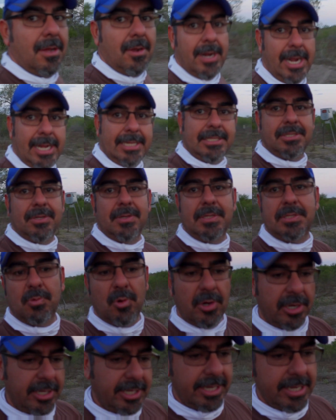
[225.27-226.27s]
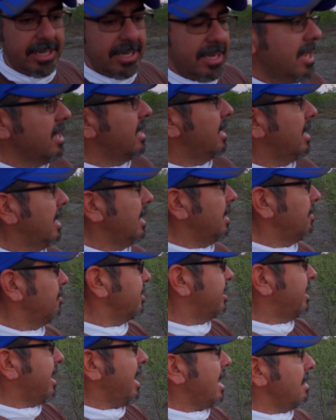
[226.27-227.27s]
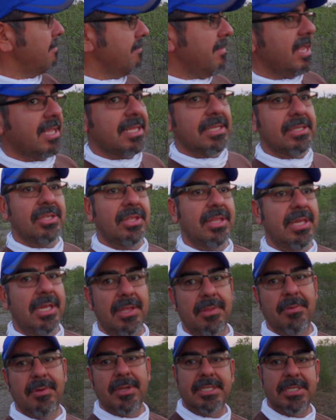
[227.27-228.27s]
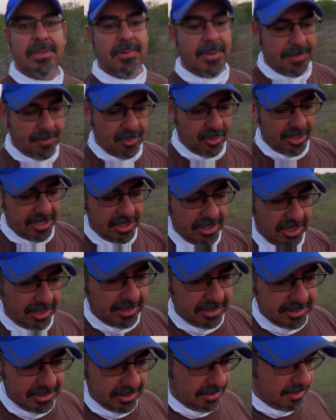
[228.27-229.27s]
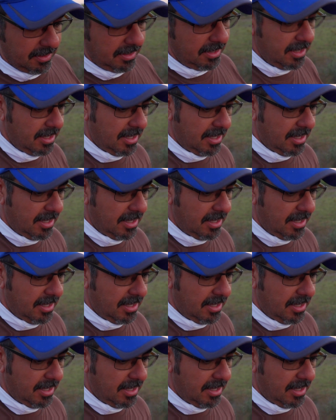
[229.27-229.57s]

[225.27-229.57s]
All right, so it's working. We can't make it to the other one because it's already pretty dark, so